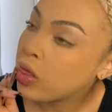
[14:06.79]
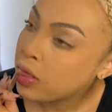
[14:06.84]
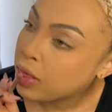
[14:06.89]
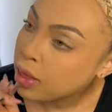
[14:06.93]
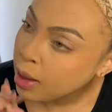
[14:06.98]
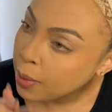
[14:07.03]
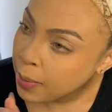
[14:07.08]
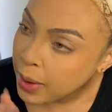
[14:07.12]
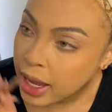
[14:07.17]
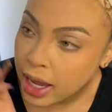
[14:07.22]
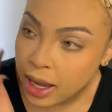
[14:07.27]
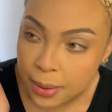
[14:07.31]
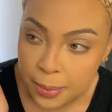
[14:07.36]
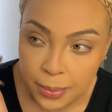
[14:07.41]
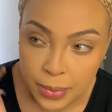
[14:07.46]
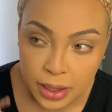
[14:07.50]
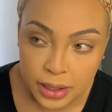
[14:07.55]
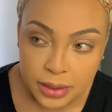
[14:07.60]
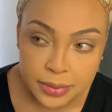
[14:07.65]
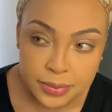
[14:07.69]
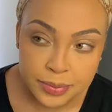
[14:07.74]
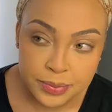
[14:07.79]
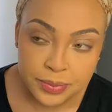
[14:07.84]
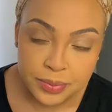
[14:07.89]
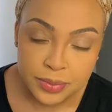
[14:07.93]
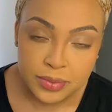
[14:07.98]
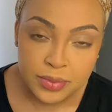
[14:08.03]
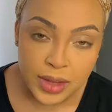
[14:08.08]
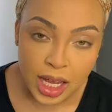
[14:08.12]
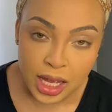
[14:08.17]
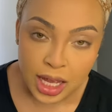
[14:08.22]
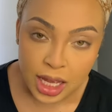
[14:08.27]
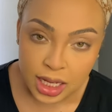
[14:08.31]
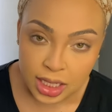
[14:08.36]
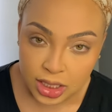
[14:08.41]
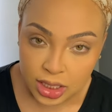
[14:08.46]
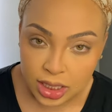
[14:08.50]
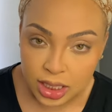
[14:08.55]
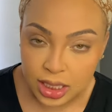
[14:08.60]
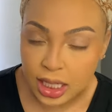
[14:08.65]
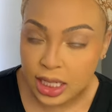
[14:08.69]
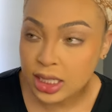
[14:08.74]
the babe
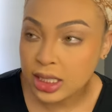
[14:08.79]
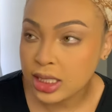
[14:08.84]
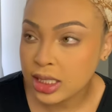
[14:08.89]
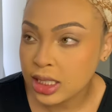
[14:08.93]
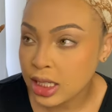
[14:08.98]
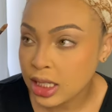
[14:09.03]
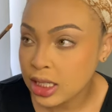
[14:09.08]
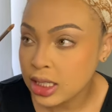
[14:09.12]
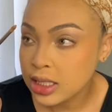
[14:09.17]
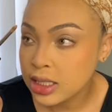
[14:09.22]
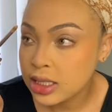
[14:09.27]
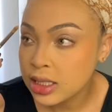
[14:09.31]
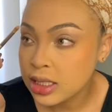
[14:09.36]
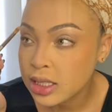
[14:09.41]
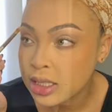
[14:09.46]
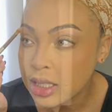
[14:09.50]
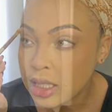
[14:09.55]
she thinks she is